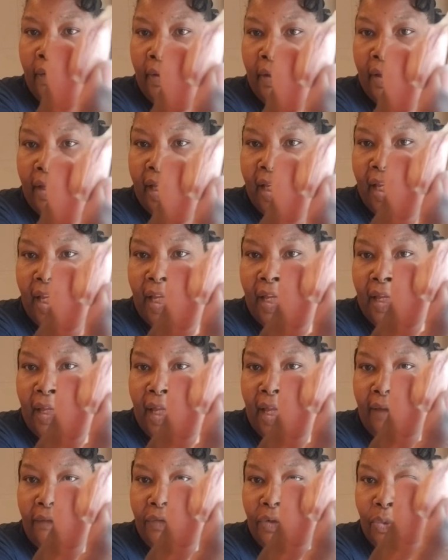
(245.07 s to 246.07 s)
Yeah, I
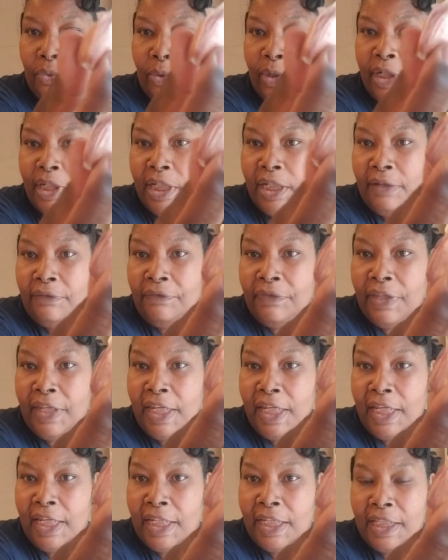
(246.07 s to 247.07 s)
have 20 of
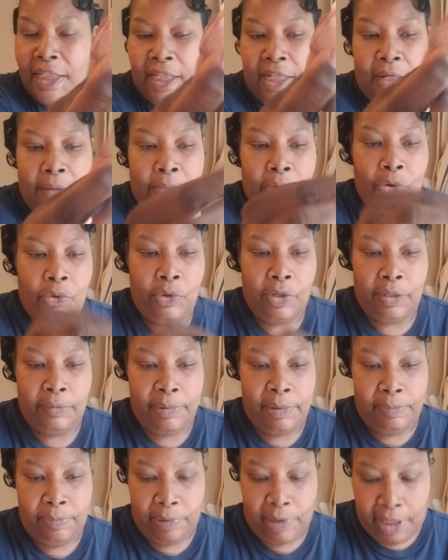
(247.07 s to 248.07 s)
these that I'm going to
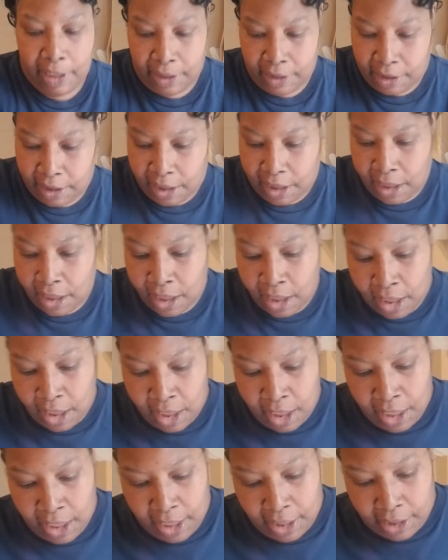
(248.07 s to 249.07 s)
be planting,
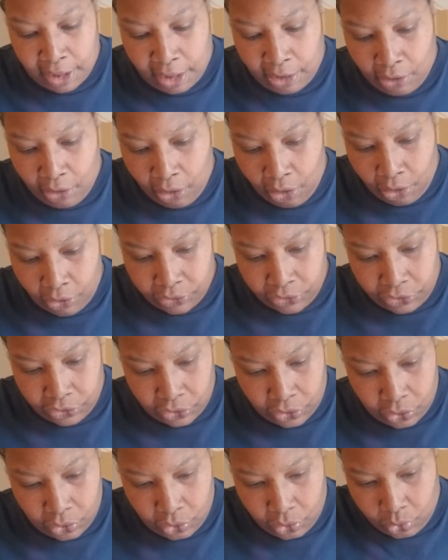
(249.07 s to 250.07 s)
and I
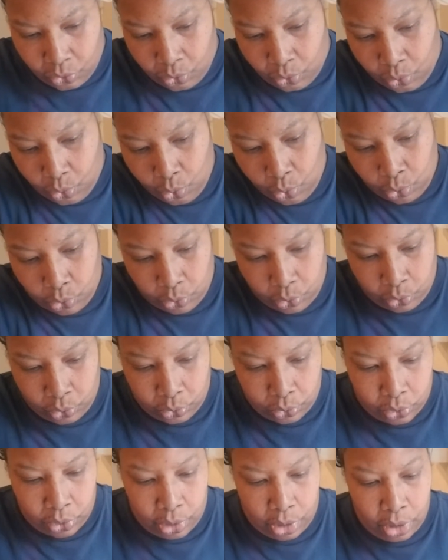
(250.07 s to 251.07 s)
also
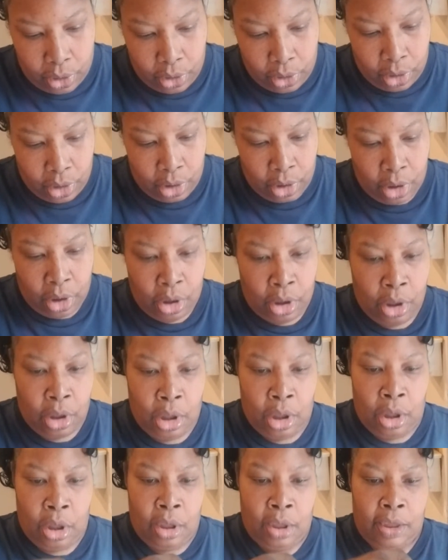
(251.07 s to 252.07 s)
ordered
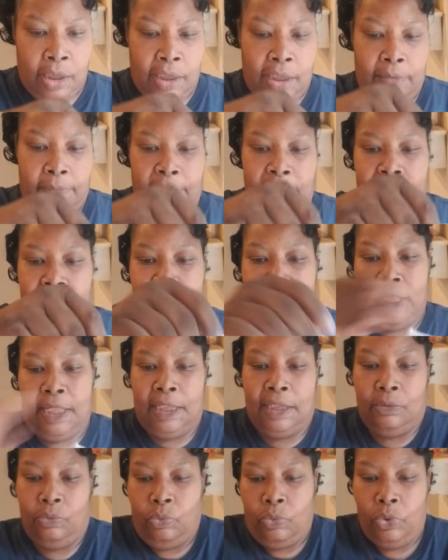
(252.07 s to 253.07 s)
some of
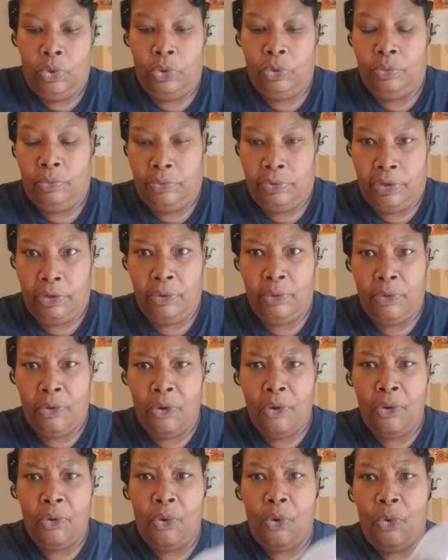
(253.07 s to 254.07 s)
these. Whew, they're
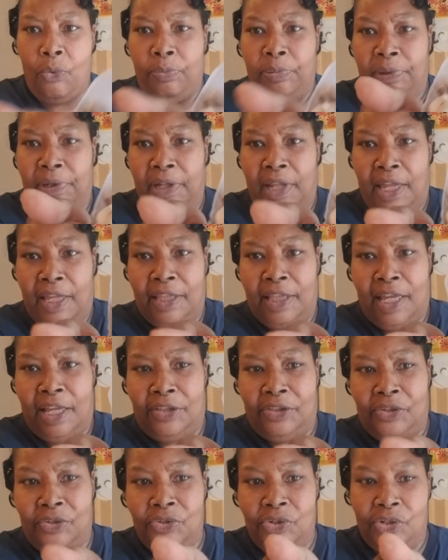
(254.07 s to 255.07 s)
all open like
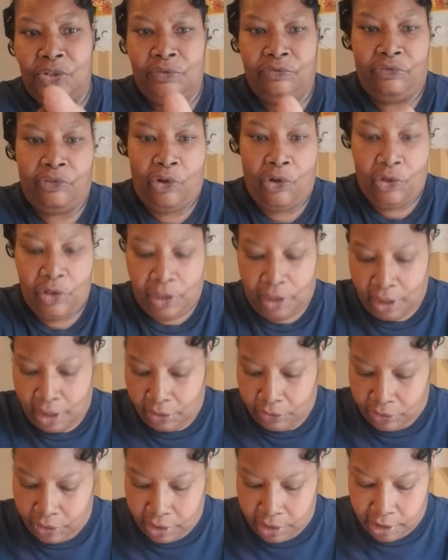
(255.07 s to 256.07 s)
that. They're just falling
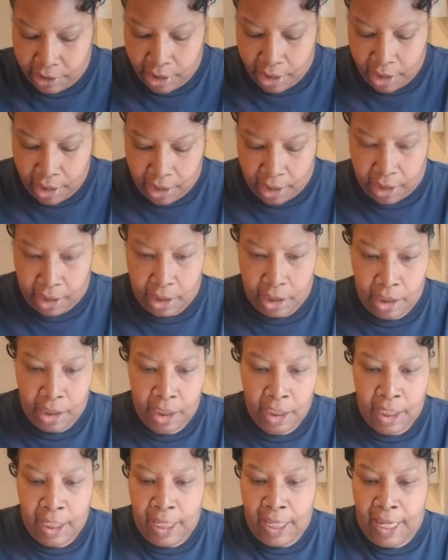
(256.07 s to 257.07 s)
out the side,
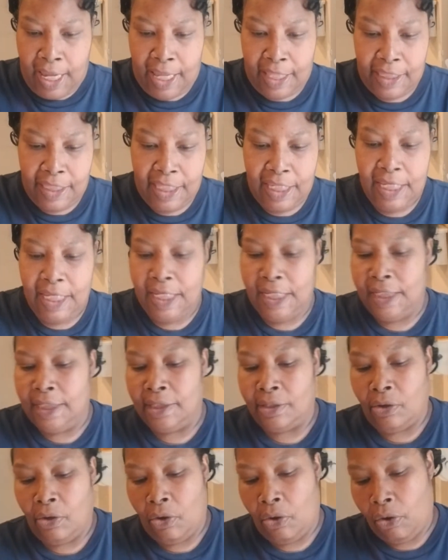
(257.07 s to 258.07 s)
and these
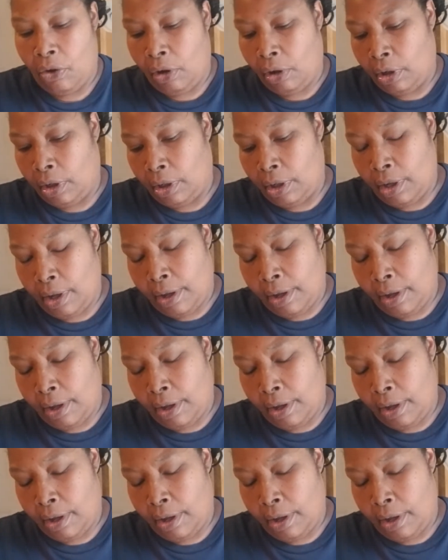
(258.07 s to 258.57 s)
are